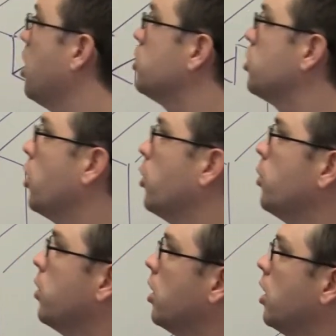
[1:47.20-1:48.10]
So,
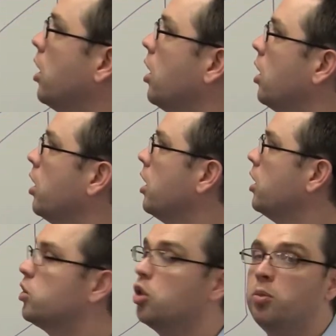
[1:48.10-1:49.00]

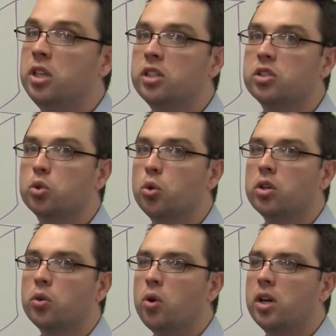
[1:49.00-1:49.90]
assuming that it's drawn
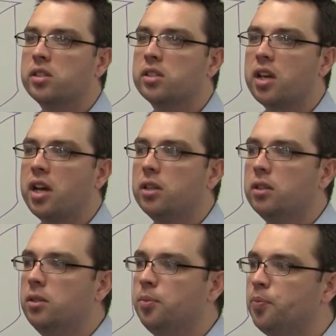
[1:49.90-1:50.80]
at the right
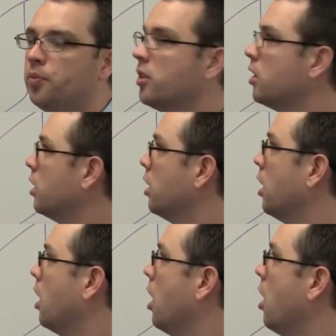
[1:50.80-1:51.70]
scale,
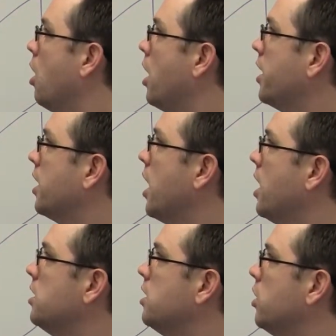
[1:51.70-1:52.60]
I
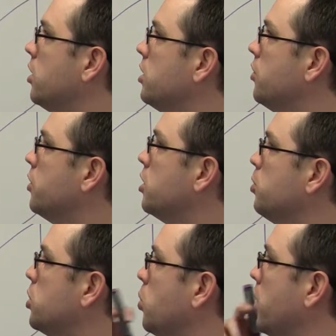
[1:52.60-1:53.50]
can tell the difference
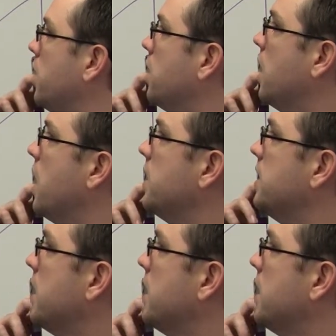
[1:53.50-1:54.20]
between light and